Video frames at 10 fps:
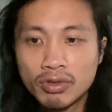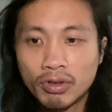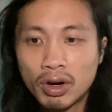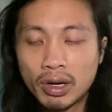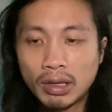
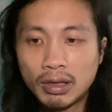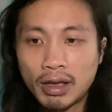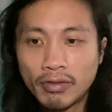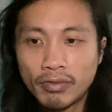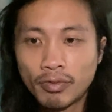regarding
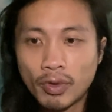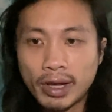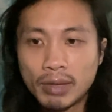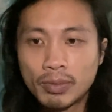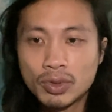love for
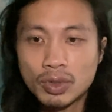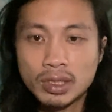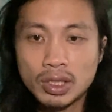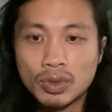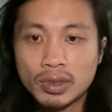April
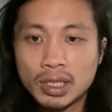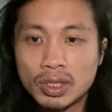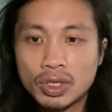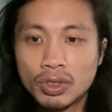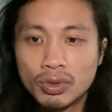
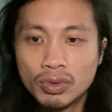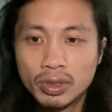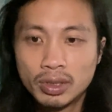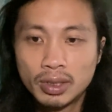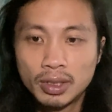
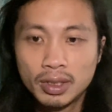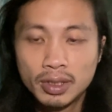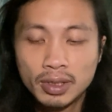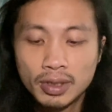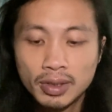
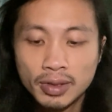2022.